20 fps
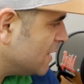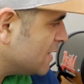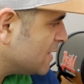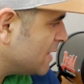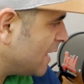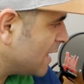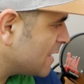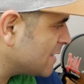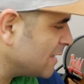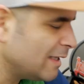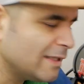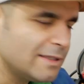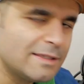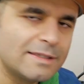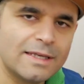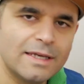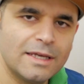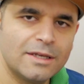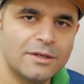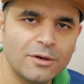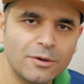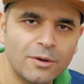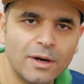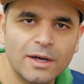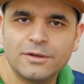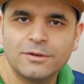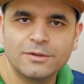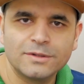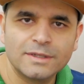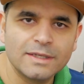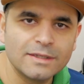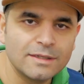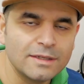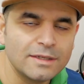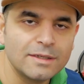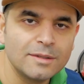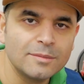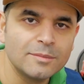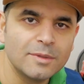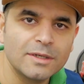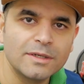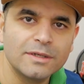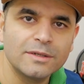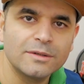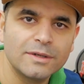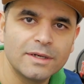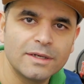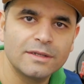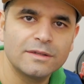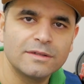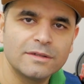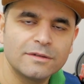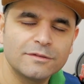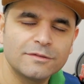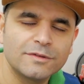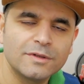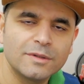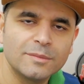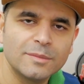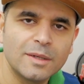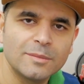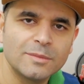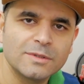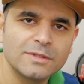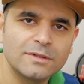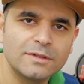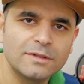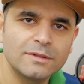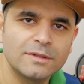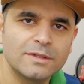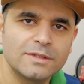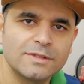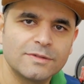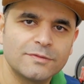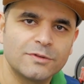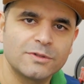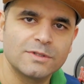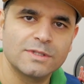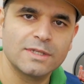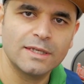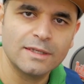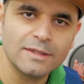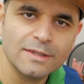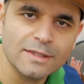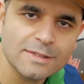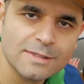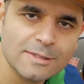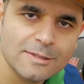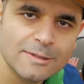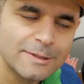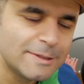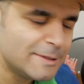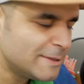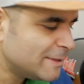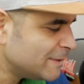is excellent, and no, I don't get any money or anything from Amazon for saying this.